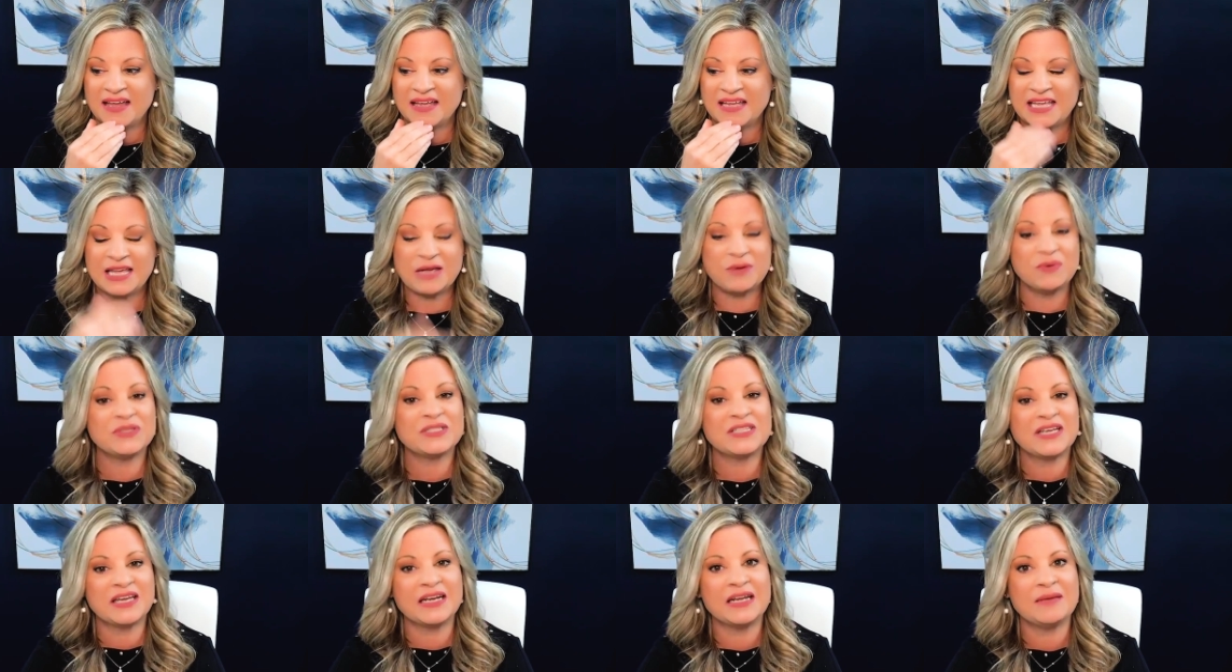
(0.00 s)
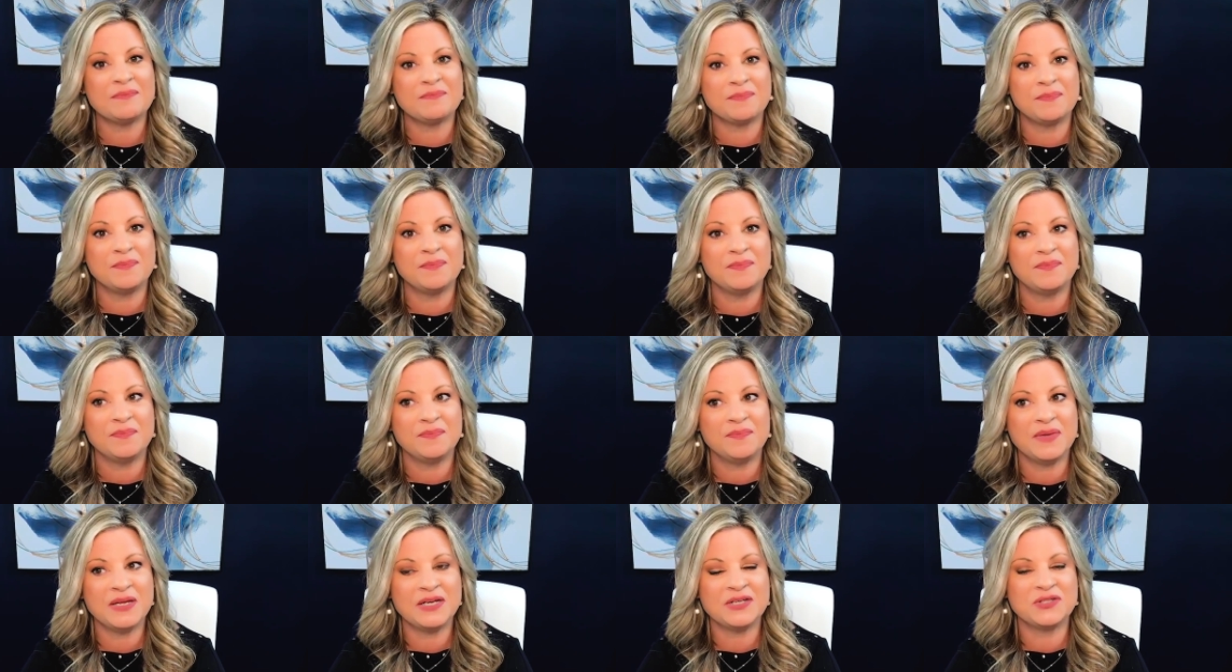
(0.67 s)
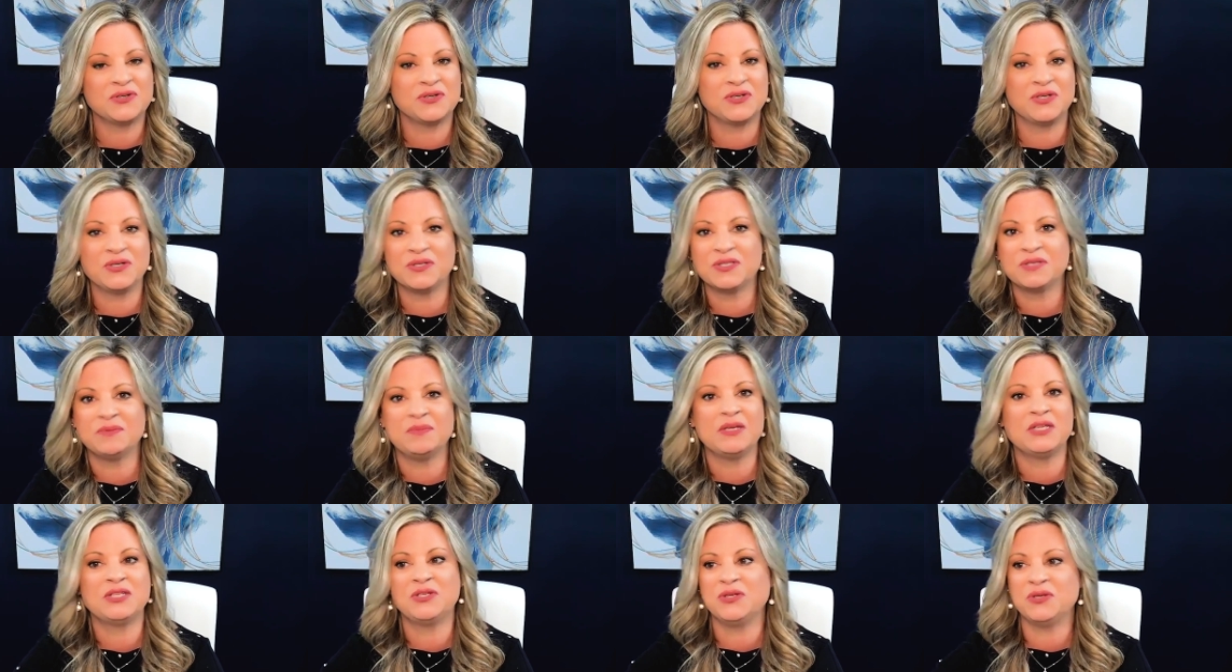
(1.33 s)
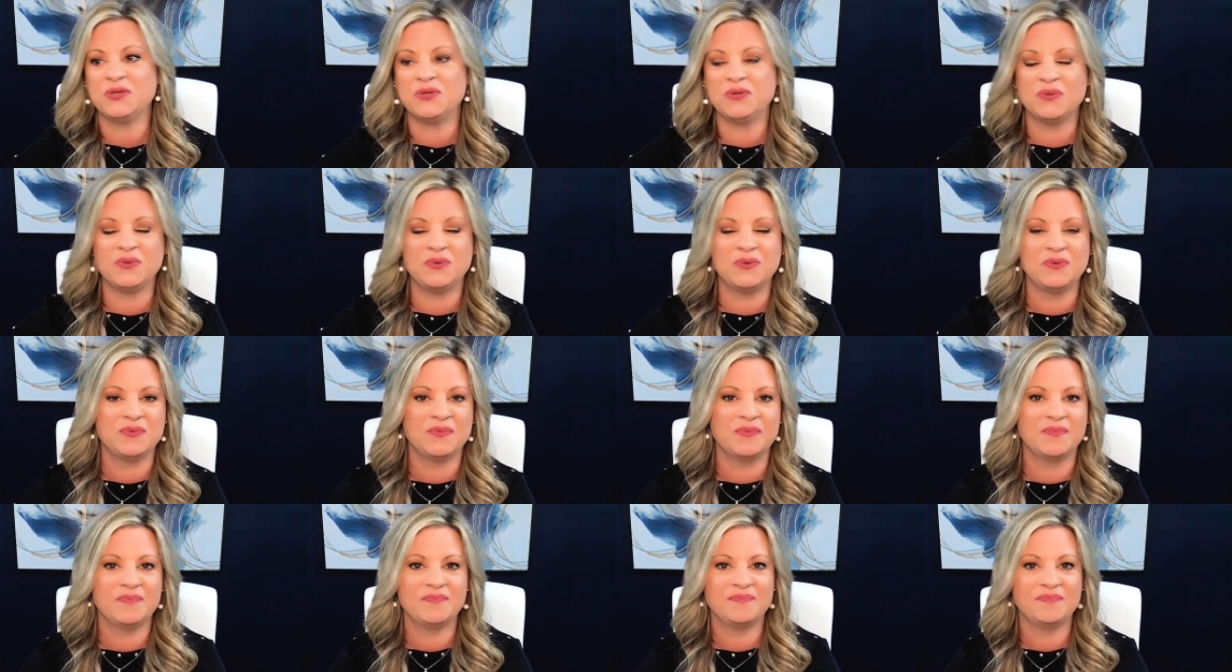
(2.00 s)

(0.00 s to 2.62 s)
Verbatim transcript: he was going to introduce me to